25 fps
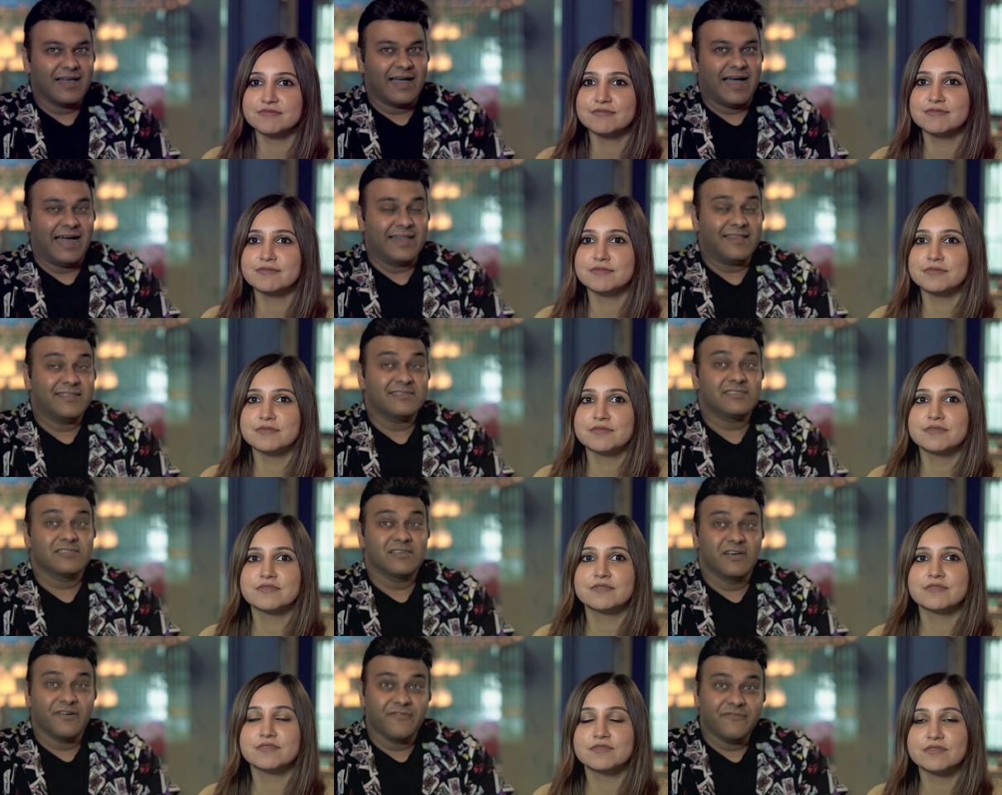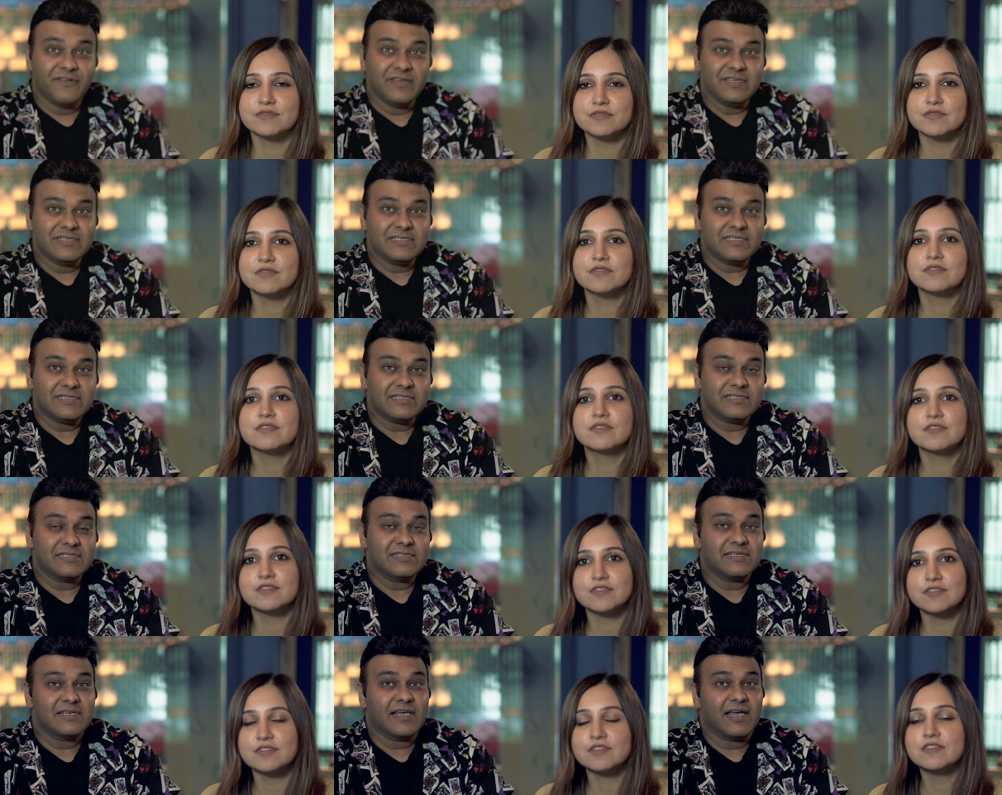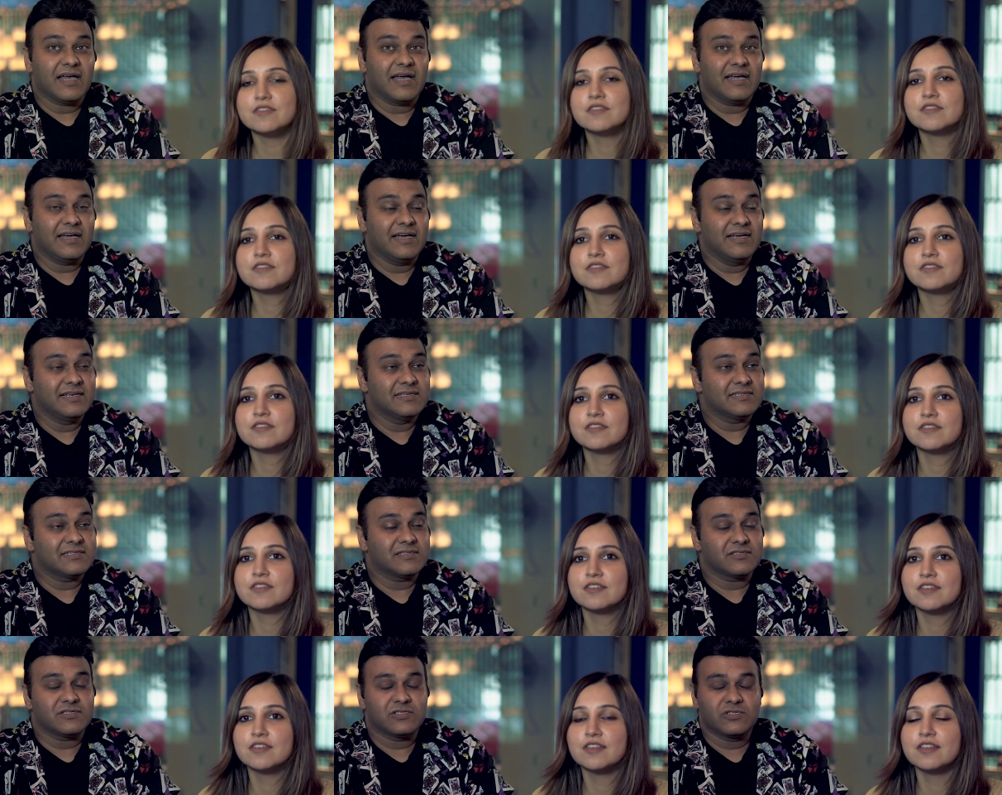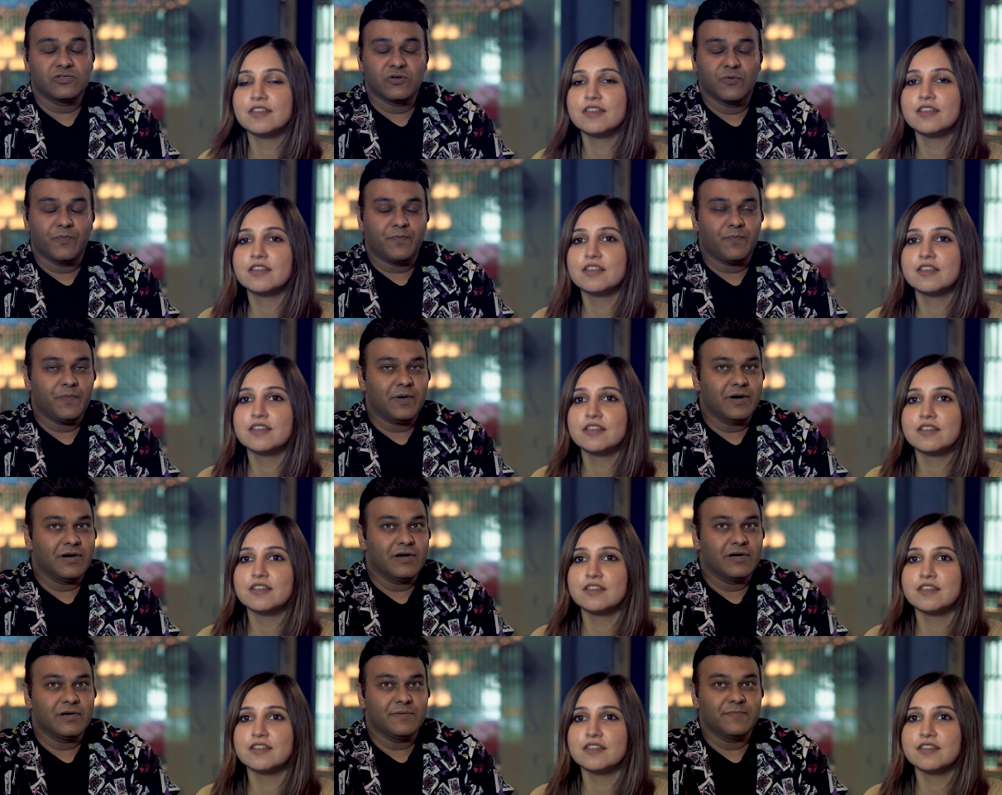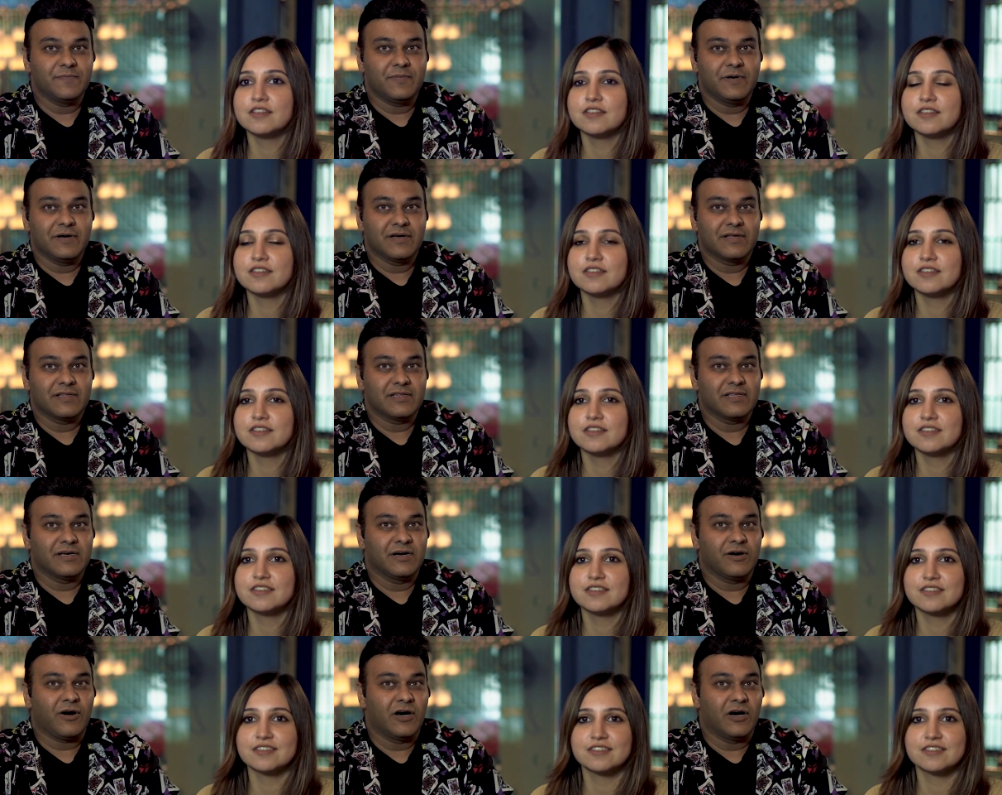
Speaker 1: And the service is superb, the